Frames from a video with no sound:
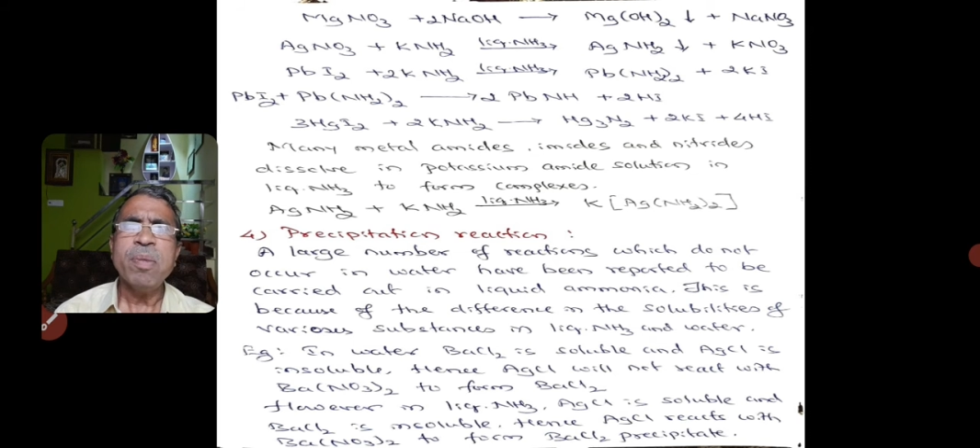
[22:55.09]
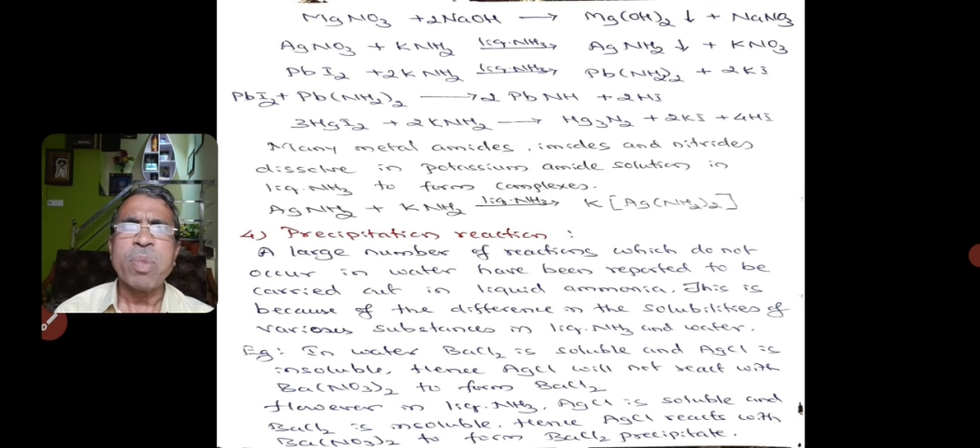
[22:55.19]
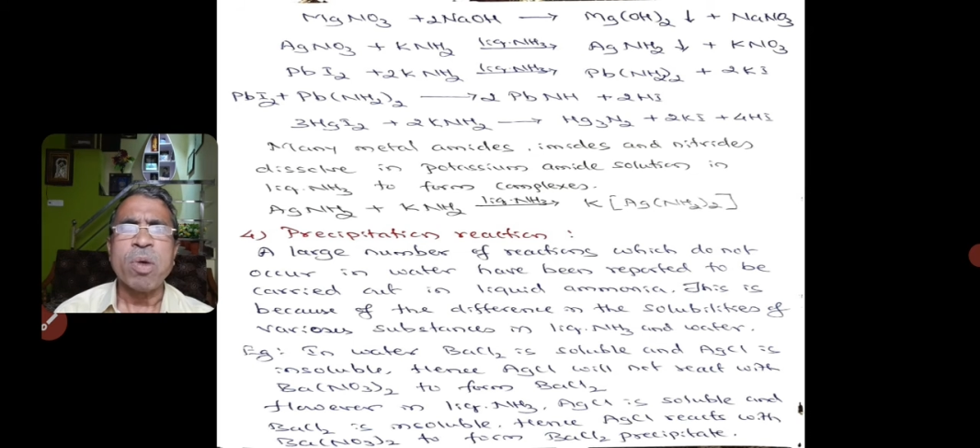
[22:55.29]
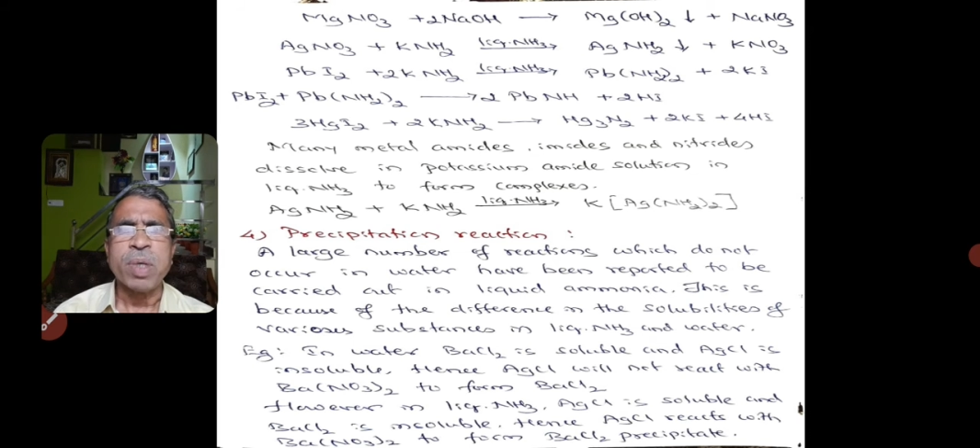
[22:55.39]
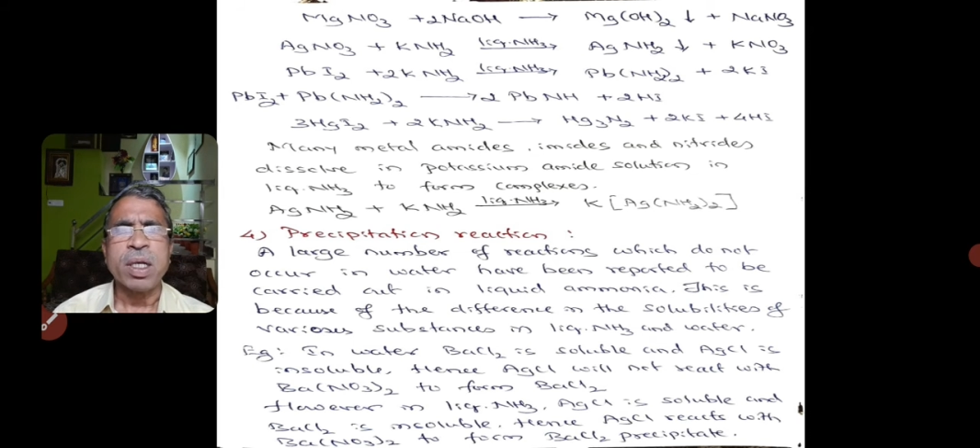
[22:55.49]

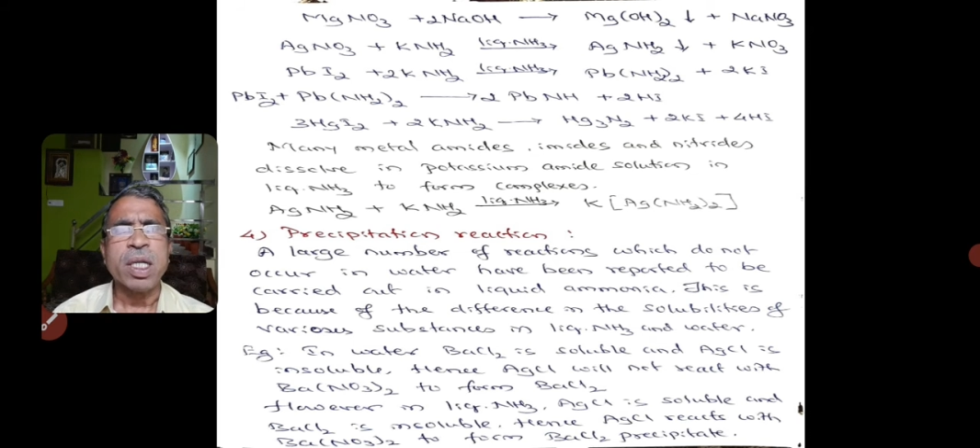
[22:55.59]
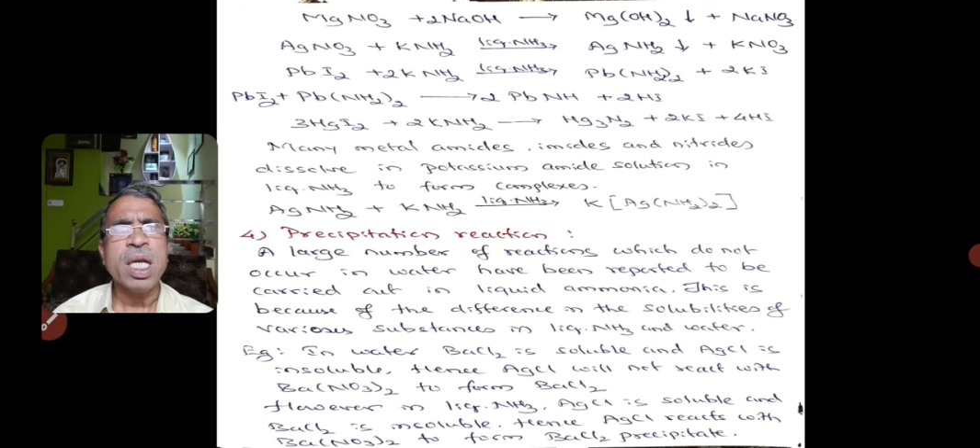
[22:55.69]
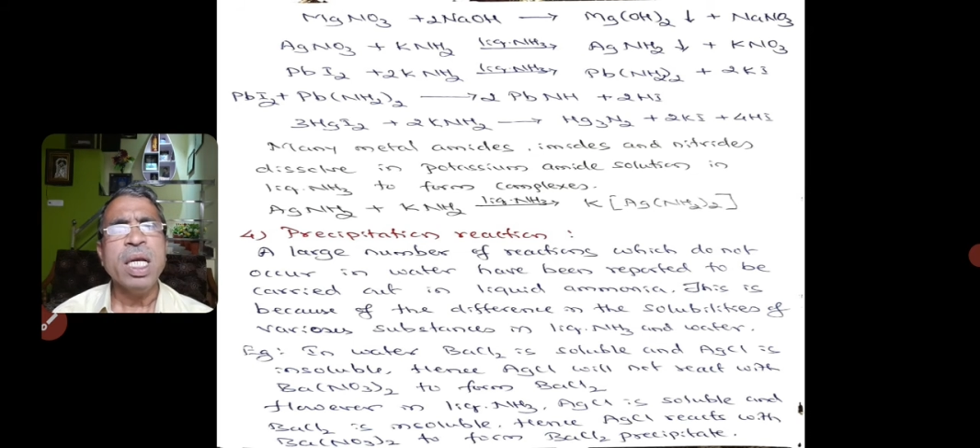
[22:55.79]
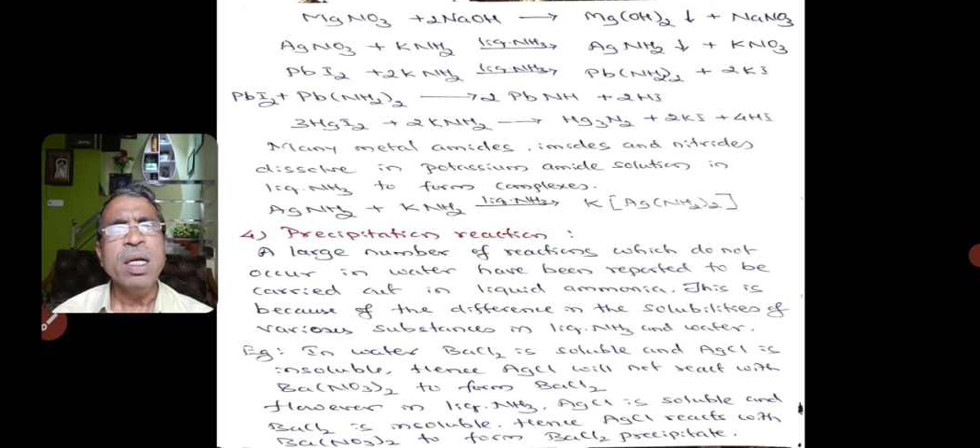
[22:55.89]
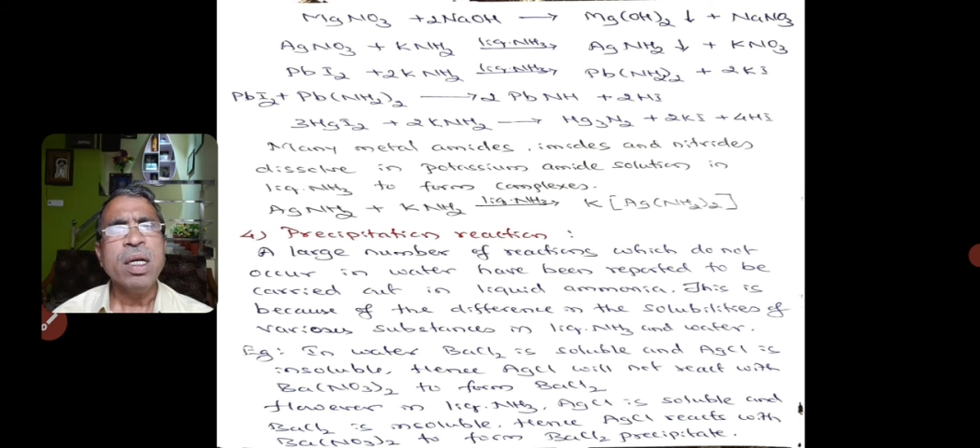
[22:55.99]

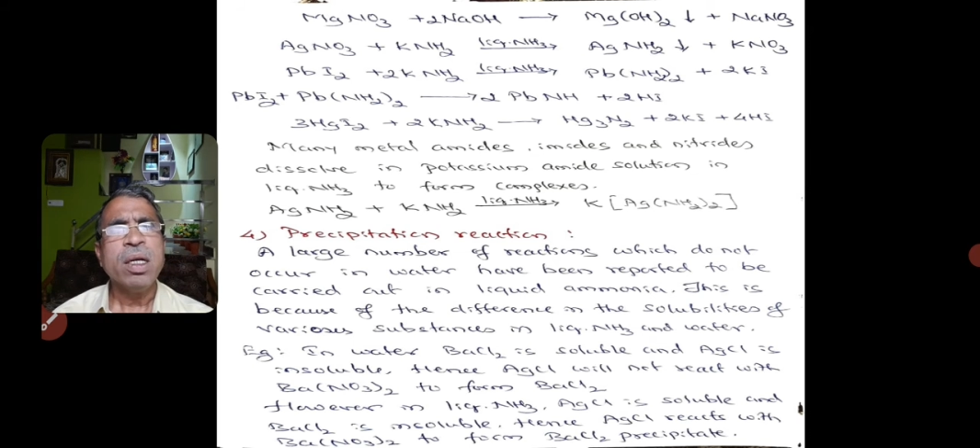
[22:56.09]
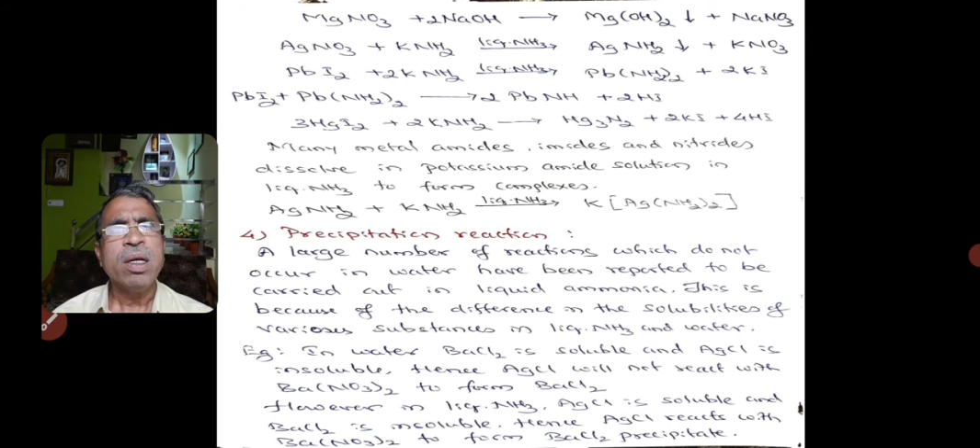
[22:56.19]
property